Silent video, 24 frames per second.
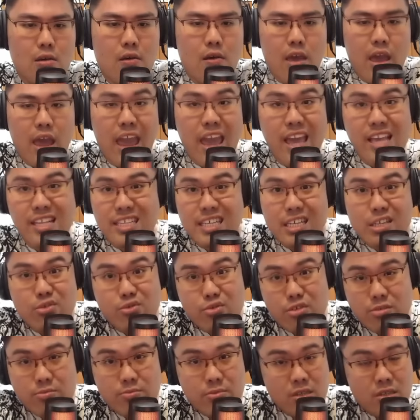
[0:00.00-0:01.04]
Hazy
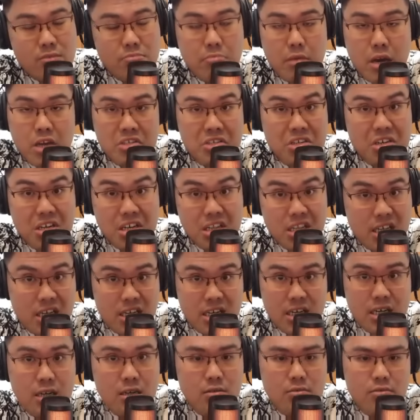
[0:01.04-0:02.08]
Dreams much
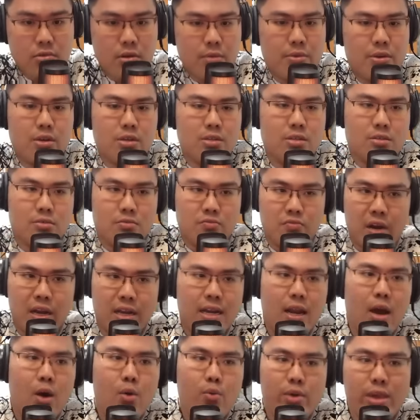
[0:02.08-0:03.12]
earlier, right? Because
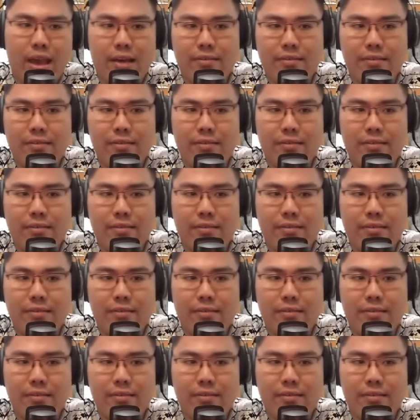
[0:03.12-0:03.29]
right now we have